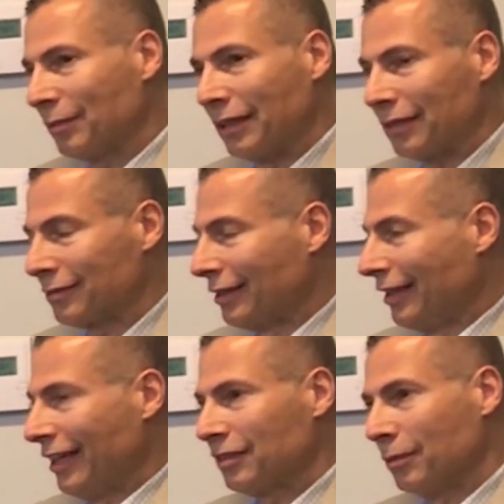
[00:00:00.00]
I mean,
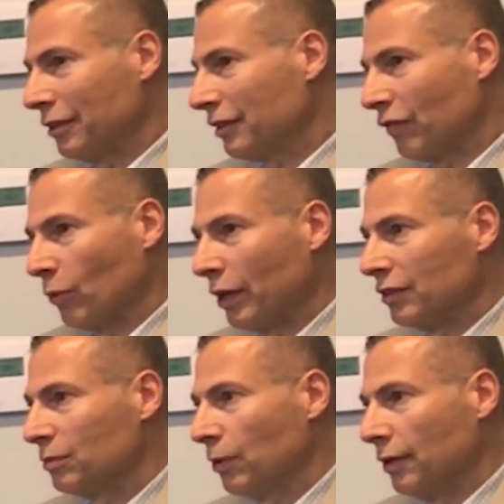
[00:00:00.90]
it's a million different
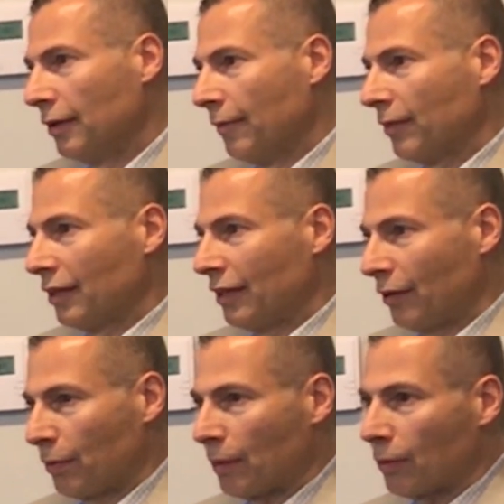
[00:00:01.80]
ways, but
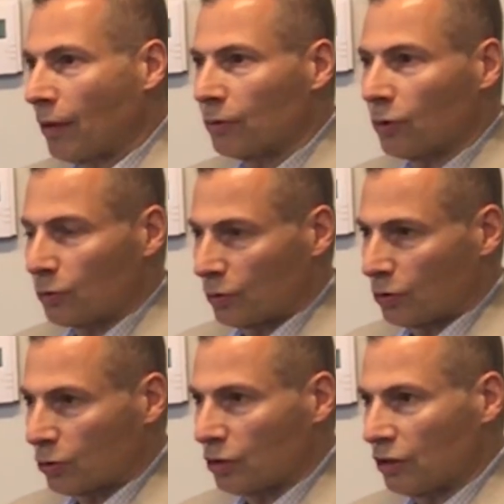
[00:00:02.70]
either people come to us with
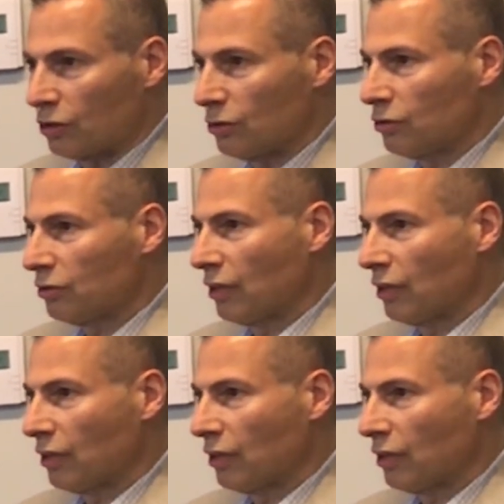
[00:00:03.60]
social issues,